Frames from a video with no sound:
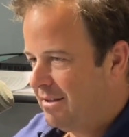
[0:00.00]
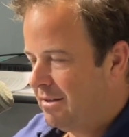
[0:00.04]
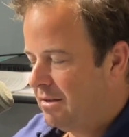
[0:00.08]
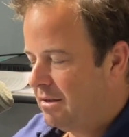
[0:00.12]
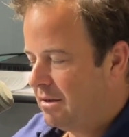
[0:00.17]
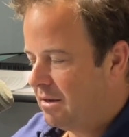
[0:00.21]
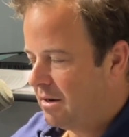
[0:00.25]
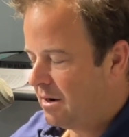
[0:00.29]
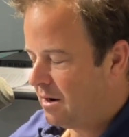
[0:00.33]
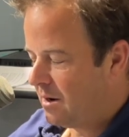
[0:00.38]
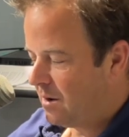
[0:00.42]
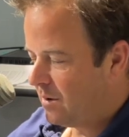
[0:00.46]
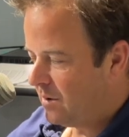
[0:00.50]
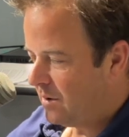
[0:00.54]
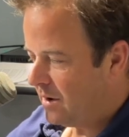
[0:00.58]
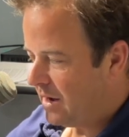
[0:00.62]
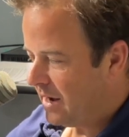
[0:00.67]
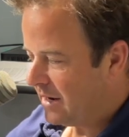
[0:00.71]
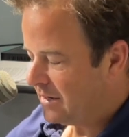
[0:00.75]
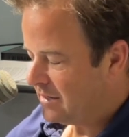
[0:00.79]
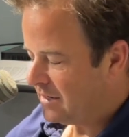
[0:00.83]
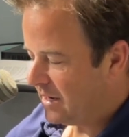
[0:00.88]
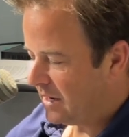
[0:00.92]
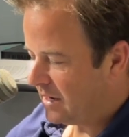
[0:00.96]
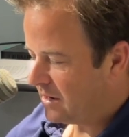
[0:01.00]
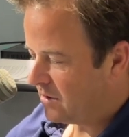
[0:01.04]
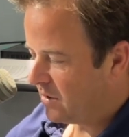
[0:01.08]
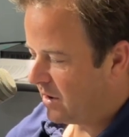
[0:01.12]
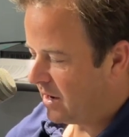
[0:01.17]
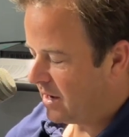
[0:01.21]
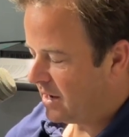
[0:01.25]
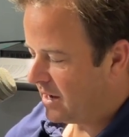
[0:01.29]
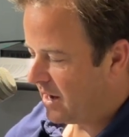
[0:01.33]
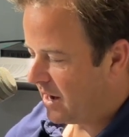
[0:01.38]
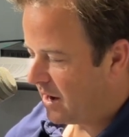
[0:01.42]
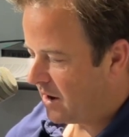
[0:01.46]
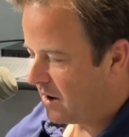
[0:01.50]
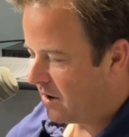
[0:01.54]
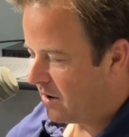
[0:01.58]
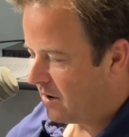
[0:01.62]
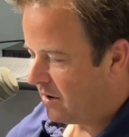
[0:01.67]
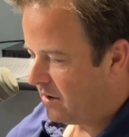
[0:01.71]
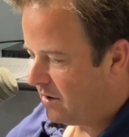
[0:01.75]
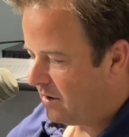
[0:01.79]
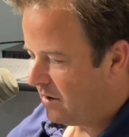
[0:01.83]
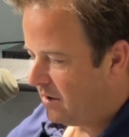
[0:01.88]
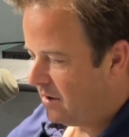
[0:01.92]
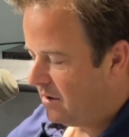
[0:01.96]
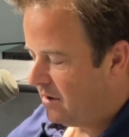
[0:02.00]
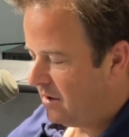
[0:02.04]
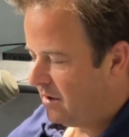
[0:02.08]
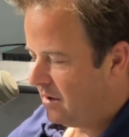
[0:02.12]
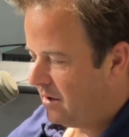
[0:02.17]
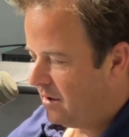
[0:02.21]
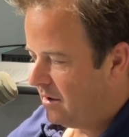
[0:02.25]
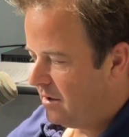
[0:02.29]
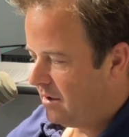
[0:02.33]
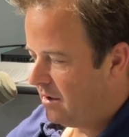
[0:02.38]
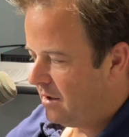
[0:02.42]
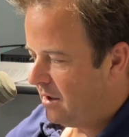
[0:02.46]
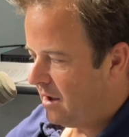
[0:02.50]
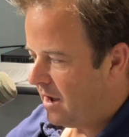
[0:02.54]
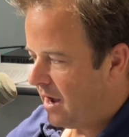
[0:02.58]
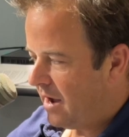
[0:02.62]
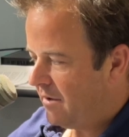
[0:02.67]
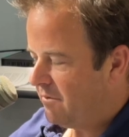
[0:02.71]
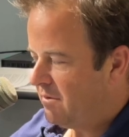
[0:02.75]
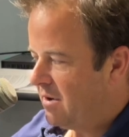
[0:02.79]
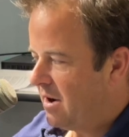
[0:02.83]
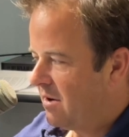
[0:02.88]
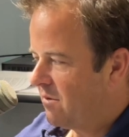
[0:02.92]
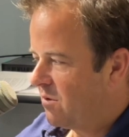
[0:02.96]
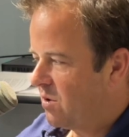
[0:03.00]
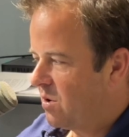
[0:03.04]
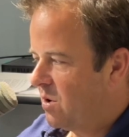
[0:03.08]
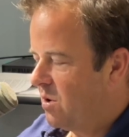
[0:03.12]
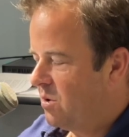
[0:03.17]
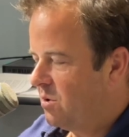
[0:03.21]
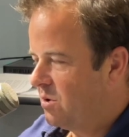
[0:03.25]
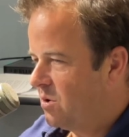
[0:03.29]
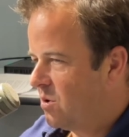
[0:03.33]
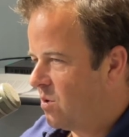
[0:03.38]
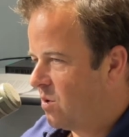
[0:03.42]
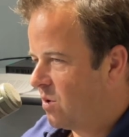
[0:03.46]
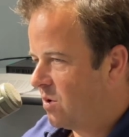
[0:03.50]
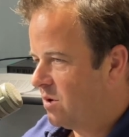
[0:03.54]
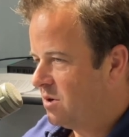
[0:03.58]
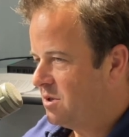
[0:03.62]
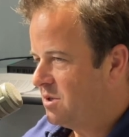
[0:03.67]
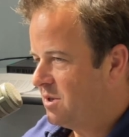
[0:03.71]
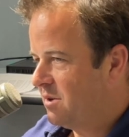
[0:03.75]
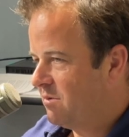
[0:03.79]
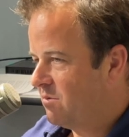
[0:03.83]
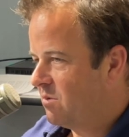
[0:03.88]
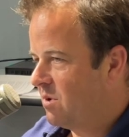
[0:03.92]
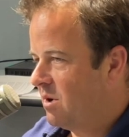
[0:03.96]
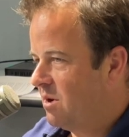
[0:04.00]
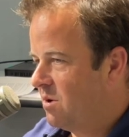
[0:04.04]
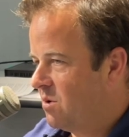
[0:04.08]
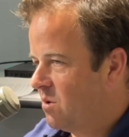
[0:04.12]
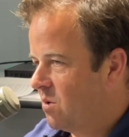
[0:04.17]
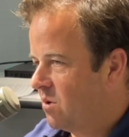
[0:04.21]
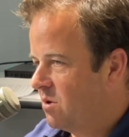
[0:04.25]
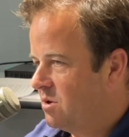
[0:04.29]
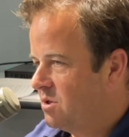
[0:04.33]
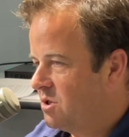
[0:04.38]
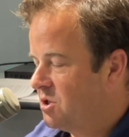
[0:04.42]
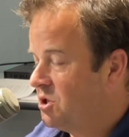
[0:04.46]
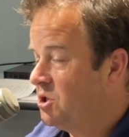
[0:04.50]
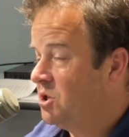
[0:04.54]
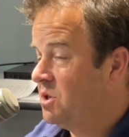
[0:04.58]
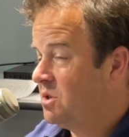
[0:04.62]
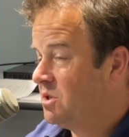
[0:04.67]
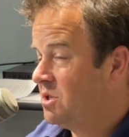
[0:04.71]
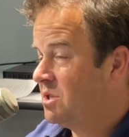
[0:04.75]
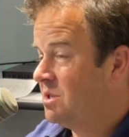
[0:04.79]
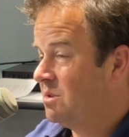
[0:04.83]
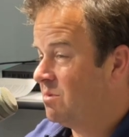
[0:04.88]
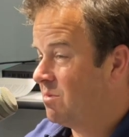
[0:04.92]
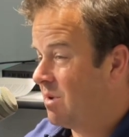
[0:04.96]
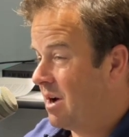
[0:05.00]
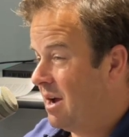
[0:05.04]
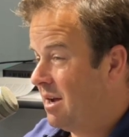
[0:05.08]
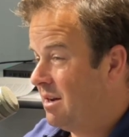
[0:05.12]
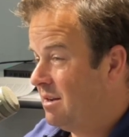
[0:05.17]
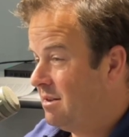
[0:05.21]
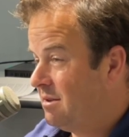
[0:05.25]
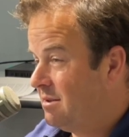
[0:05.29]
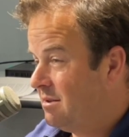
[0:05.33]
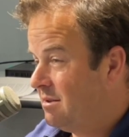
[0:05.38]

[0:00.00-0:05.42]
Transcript: I take great care. I've never owned a horse. I've ridden horses. Do you still ride?